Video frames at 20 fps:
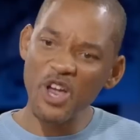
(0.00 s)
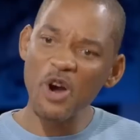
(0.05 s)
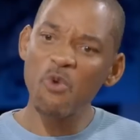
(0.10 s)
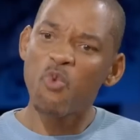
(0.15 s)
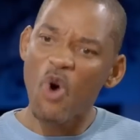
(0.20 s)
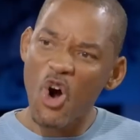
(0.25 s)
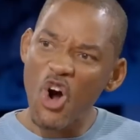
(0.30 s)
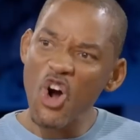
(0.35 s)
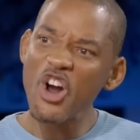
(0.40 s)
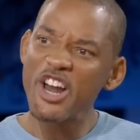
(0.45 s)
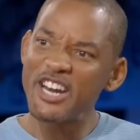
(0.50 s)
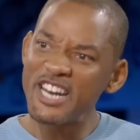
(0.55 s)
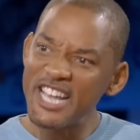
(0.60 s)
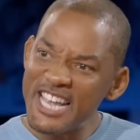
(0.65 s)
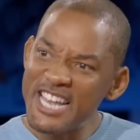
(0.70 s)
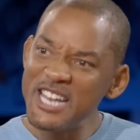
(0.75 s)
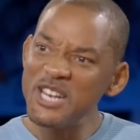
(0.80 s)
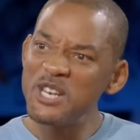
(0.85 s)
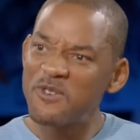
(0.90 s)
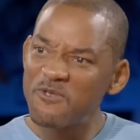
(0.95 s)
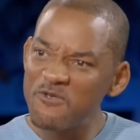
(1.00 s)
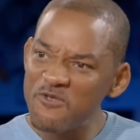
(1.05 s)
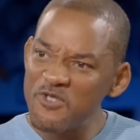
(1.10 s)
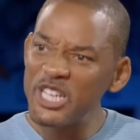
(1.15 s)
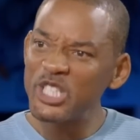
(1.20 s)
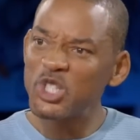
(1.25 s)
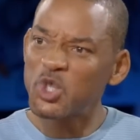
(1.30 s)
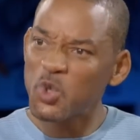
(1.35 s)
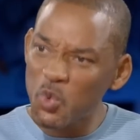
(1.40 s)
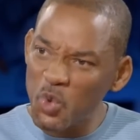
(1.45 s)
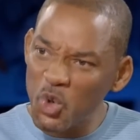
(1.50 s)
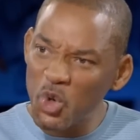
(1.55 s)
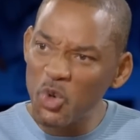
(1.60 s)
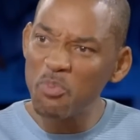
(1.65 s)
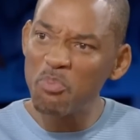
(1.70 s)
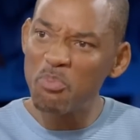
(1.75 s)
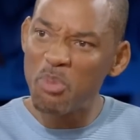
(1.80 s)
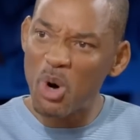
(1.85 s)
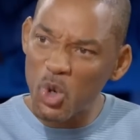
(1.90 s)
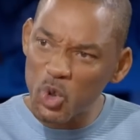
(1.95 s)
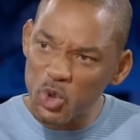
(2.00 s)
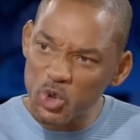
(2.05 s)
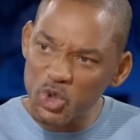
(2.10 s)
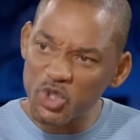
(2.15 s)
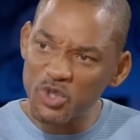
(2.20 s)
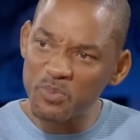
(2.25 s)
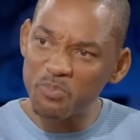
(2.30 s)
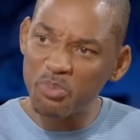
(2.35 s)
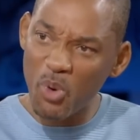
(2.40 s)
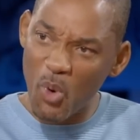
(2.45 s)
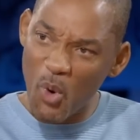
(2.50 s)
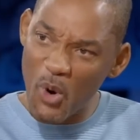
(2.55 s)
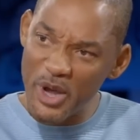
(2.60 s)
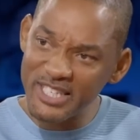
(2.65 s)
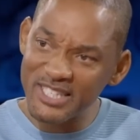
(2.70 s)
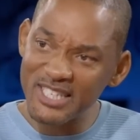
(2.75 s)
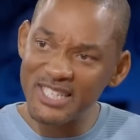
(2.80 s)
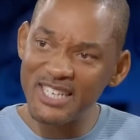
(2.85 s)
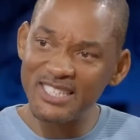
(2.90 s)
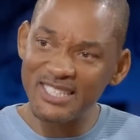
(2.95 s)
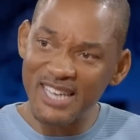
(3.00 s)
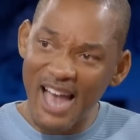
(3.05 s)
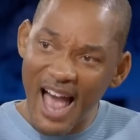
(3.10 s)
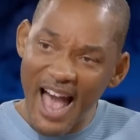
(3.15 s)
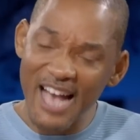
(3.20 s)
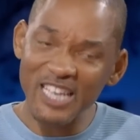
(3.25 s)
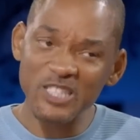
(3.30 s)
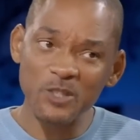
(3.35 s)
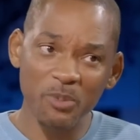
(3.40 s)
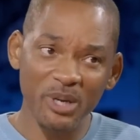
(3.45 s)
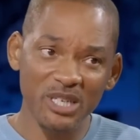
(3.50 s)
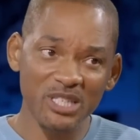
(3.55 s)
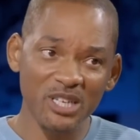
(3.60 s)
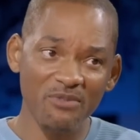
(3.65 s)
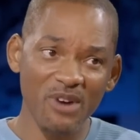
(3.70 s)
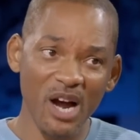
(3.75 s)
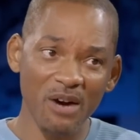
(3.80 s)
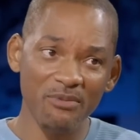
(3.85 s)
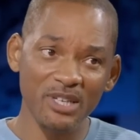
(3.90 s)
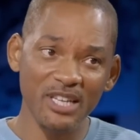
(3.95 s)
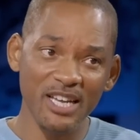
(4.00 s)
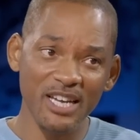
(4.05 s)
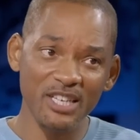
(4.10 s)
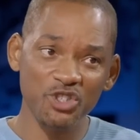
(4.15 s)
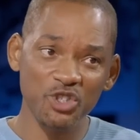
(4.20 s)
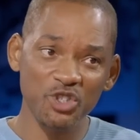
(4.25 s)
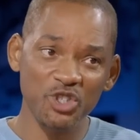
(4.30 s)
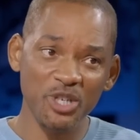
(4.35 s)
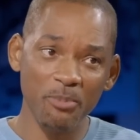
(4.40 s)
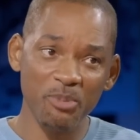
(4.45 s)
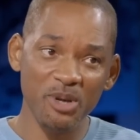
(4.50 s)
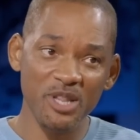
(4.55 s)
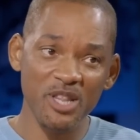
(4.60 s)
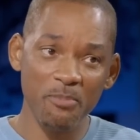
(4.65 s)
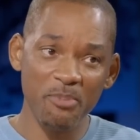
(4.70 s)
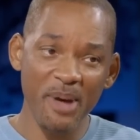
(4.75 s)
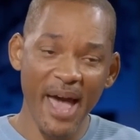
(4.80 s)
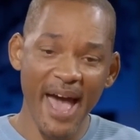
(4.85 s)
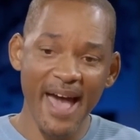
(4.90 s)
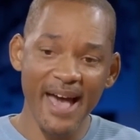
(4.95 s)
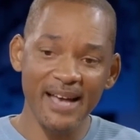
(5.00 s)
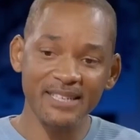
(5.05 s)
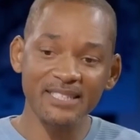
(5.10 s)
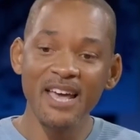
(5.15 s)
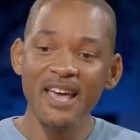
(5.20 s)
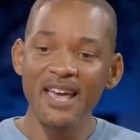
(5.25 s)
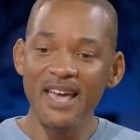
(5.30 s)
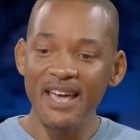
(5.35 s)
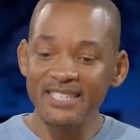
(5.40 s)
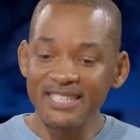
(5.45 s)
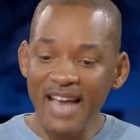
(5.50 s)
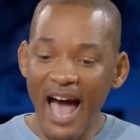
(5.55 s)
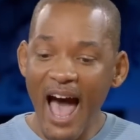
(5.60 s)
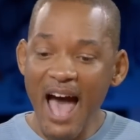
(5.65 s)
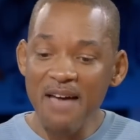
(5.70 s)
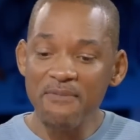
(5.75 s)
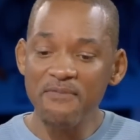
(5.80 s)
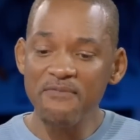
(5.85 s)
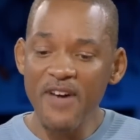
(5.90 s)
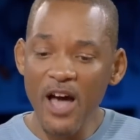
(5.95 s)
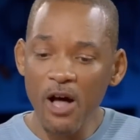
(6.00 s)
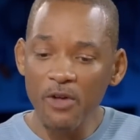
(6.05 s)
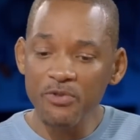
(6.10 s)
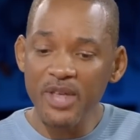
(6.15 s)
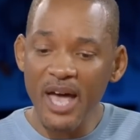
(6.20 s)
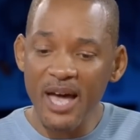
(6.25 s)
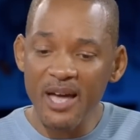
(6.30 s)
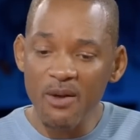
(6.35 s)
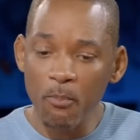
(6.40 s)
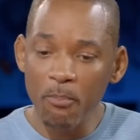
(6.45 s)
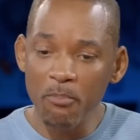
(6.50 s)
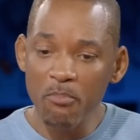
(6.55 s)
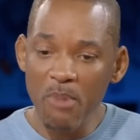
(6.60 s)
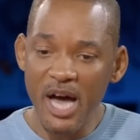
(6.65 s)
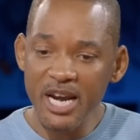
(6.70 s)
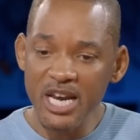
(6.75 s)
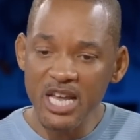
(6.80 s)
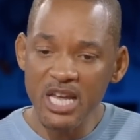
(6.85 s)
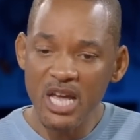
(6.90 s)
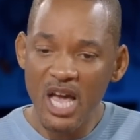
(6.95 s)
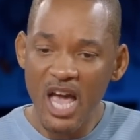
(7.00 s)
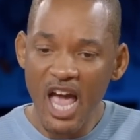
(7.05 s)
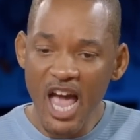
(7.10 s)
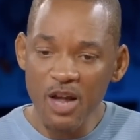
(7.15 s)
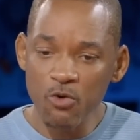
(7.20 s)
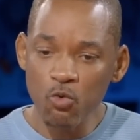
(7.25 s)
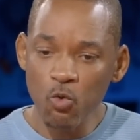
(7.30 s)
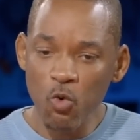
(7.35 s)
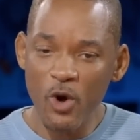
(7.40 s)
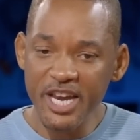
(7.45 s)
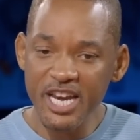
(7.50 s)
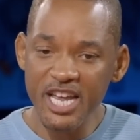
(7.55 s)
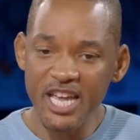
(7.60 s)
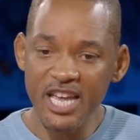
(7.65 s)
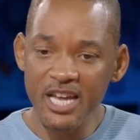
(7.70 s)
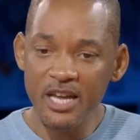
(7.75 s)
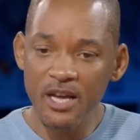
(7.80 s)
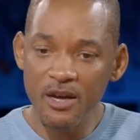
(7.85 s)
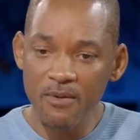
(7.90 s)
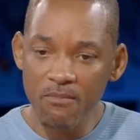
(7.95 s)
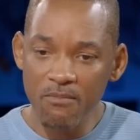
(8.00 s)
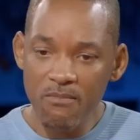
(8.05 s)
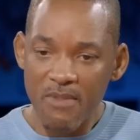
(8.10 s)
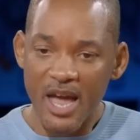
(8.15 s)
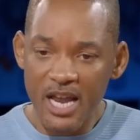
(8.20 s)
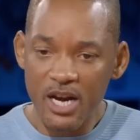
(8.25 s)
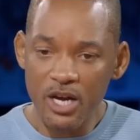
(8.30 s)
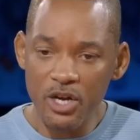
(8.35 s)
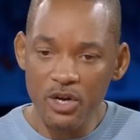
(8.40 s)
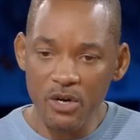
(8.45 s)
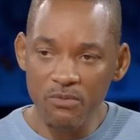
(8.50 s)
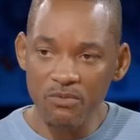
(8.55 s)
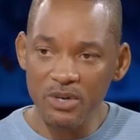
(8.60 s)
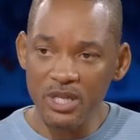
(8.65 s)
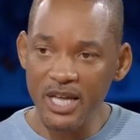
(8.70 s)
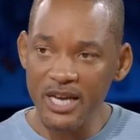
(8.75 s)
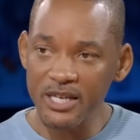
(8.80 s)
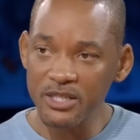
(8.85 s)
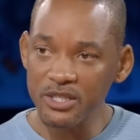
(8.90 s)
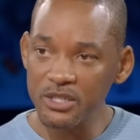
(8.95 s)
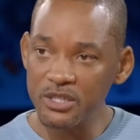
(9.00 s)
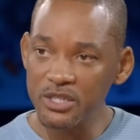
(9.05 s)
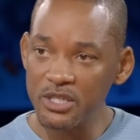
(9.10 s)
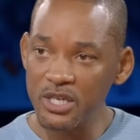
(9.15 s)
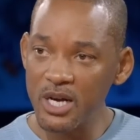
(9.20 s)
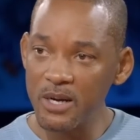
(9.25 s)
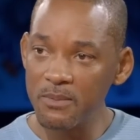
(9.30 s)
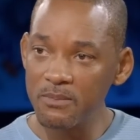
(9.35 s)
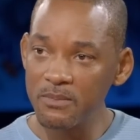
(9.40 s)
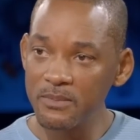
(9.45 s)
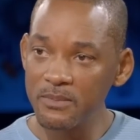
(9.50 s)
there were an individual most poisonous aspect of our relationship in the past, is I felt that money and winning made a good relationship.